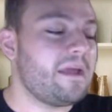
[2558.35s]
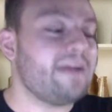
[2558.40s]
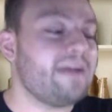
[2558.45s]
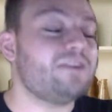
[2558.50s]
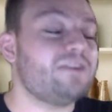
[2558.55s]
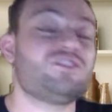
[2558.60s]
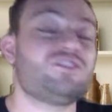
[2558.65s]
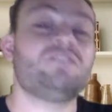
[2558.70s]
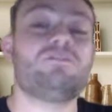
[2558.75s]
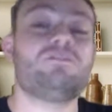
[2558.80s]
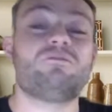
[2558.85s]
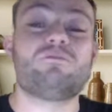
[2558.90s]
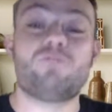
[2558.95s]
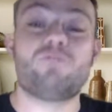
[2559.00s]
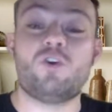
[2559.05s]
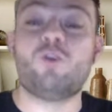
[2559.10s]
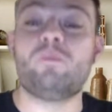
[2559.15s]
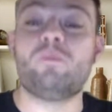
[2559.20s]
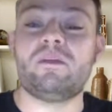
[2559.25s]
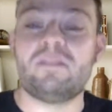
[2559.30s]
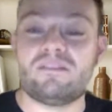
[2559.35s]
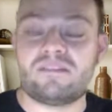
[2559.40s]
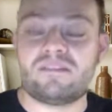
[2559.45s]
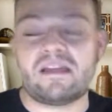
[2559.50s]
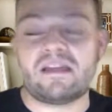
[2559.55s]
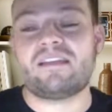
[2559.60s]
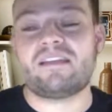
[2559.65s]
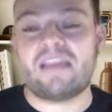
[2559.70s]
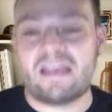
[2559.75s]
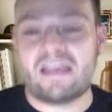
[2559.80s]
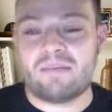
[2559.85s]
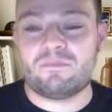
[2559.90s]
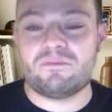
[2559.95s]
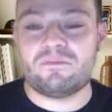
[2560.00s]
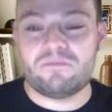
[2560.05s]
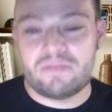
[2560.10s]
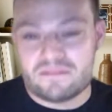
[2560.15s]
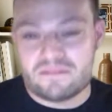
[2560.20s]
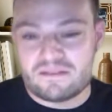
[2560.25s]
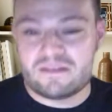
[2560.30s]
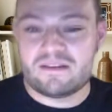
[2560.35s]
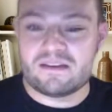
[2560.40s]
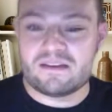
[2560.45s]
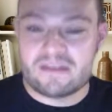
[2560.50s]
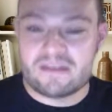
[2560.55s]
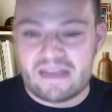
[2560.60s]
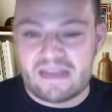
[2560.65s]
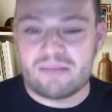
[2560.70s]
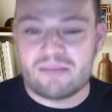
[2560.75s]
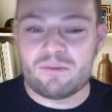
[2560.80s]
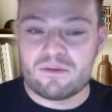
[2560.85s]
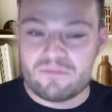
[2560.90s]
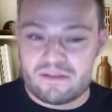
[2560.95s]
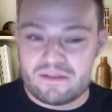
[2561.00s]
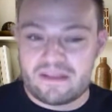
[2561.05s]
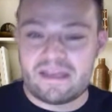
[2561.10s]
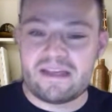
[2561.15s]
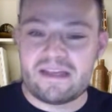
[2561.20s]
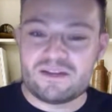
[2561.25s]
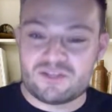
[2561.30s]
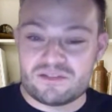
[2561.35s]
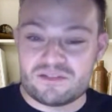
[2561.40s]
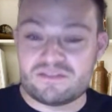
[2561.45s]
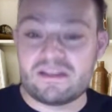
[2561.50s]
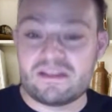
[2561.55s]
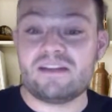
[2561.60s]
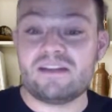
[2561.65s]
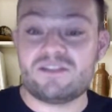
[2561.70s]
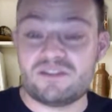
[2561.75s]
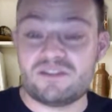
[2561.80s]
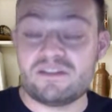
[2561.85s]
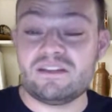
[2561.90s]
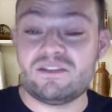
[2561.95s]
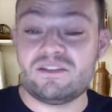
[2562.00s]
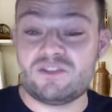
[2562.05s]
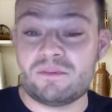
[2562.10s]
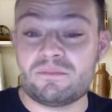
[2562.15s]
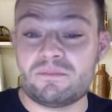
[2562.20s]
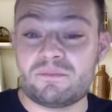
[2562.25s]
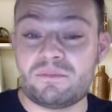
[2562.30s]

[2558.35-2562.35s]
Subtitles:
ancient Romans that came and visited and came on vacation to ancient Egypt,